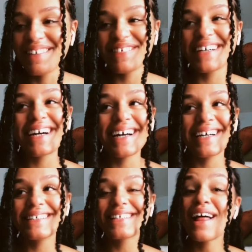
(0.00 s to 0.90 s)

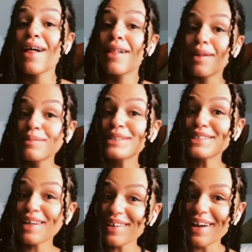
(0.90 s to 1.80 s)
because let me
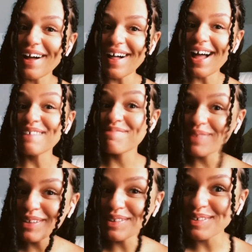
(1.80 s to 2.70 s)
tell y'all i've
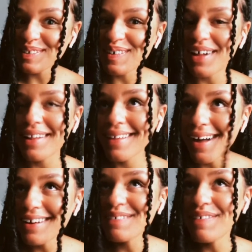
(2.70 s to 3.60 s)
been through a
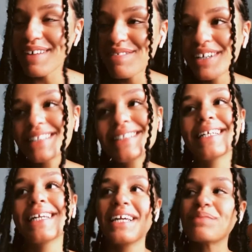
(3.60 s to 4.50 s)
lot of
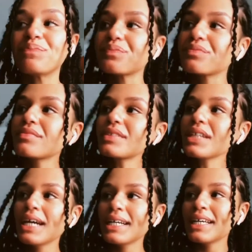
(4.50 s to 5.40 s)
adversity
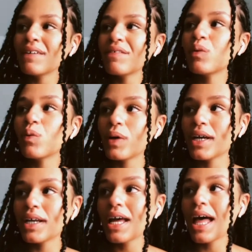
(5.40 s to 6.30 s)
and even
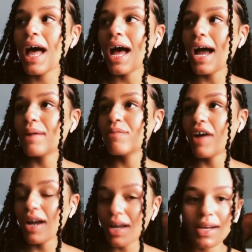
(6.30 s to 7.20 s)
when I'm
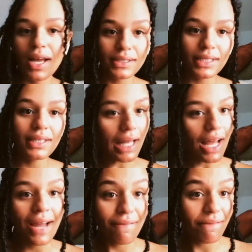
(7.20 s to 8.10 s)
recognizing the
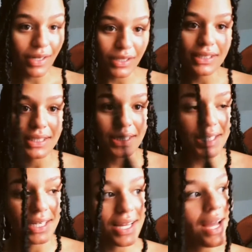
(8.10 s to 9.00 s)
adversity